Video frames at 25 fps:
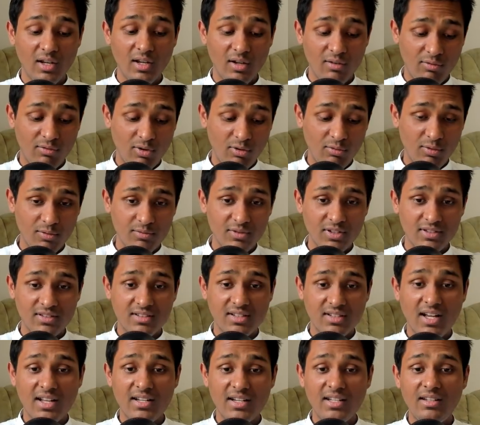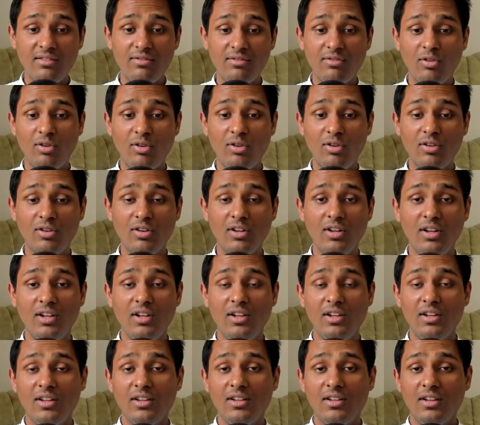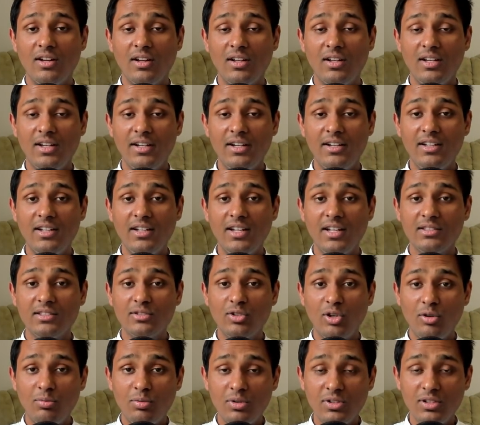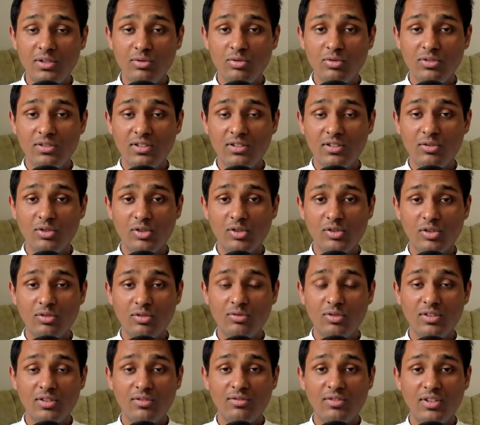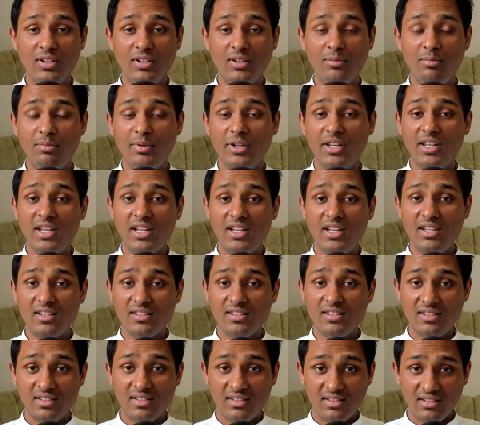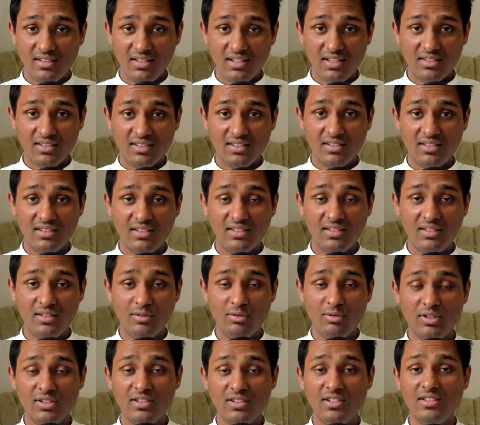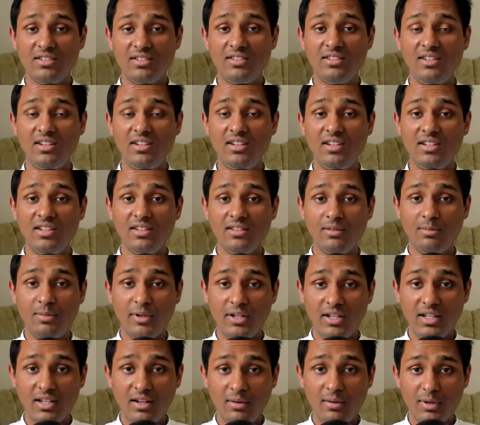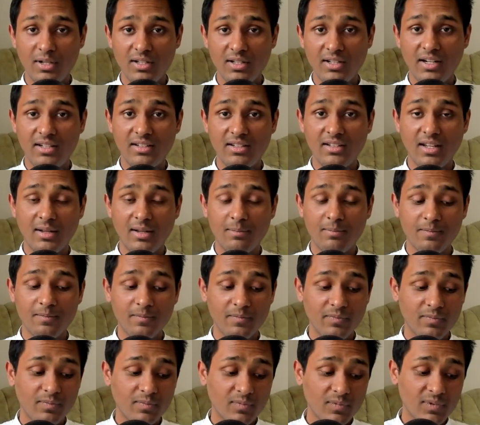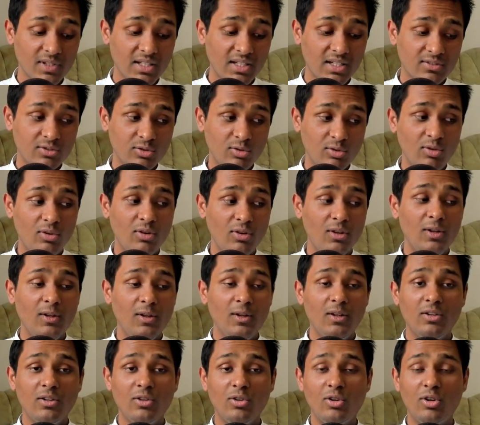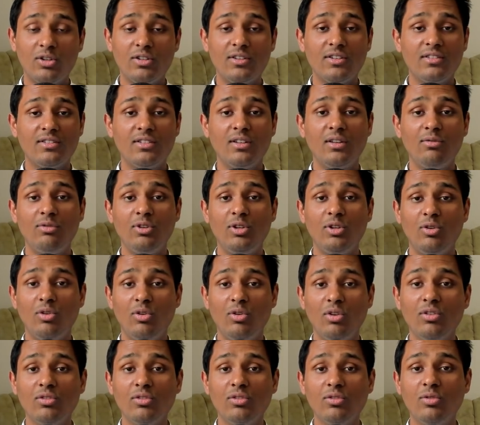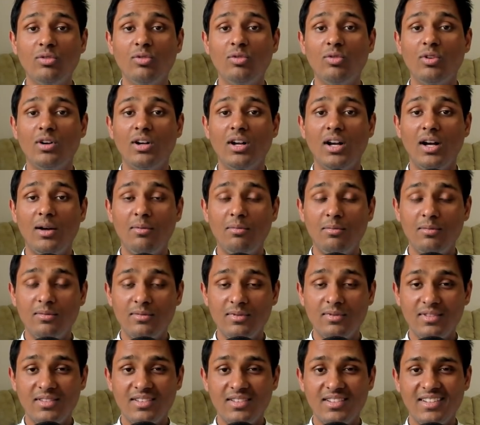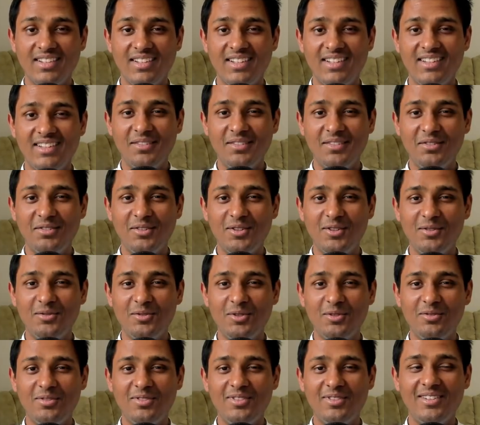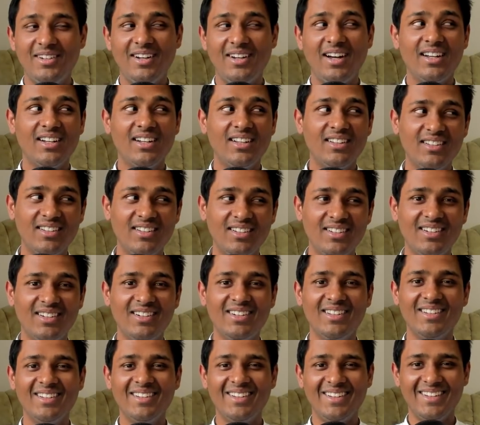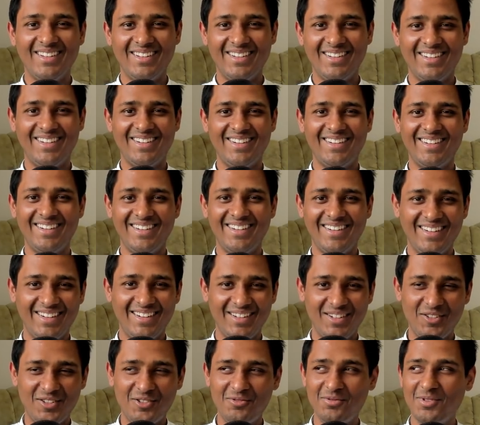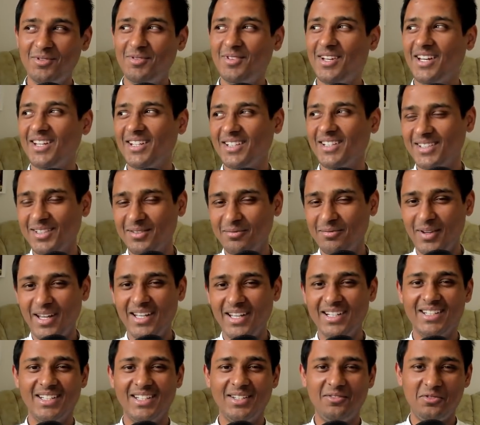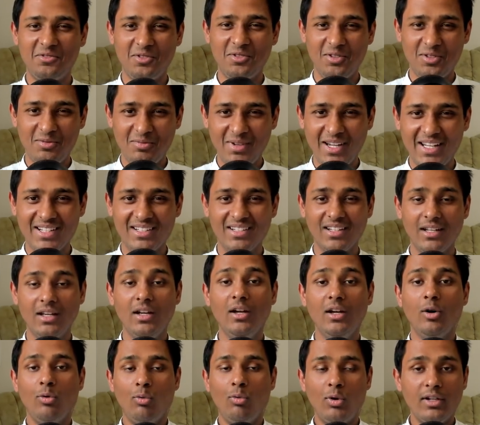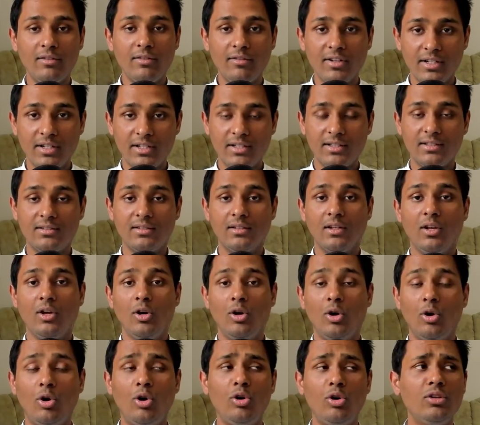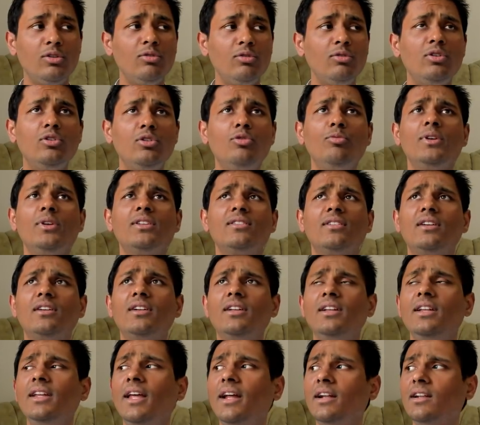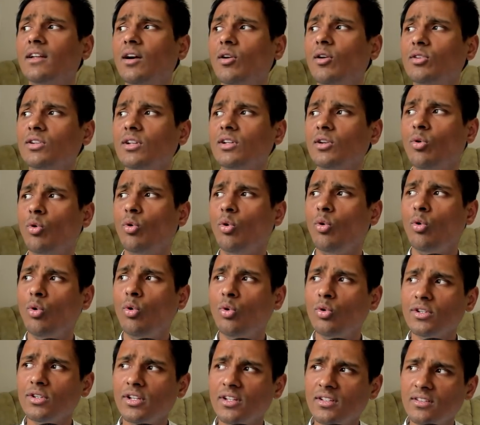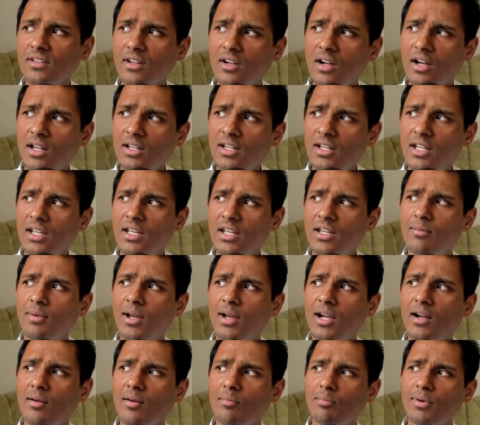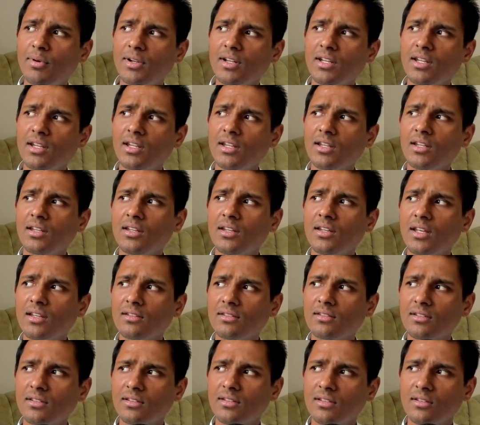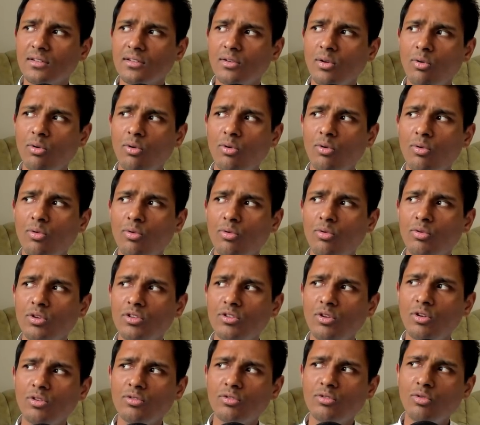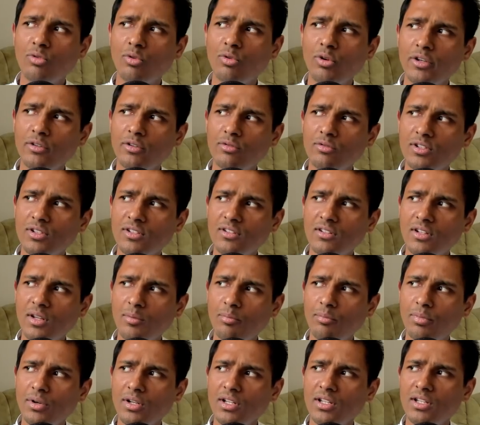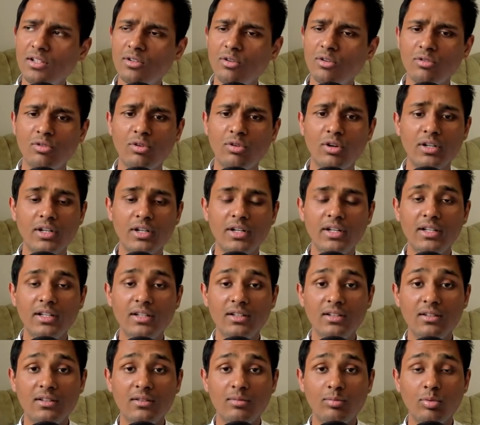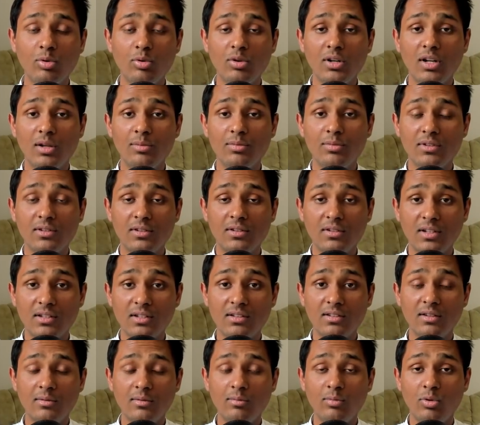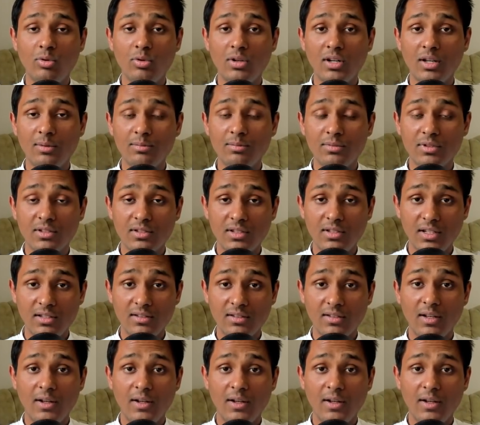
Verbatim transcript: of the sari for a lady like Draupadi, whose situation was very precarious, yes, she was in a serious predicament that time, so Lord Krishna will also come in form of another girl or maybe another man if you are a man, whatever it is. Or you may suddenly encounter, oh, there is a colleague in my company, yes, oh, who is also going to this temple, he is also attending these programs, satsang programs, yes.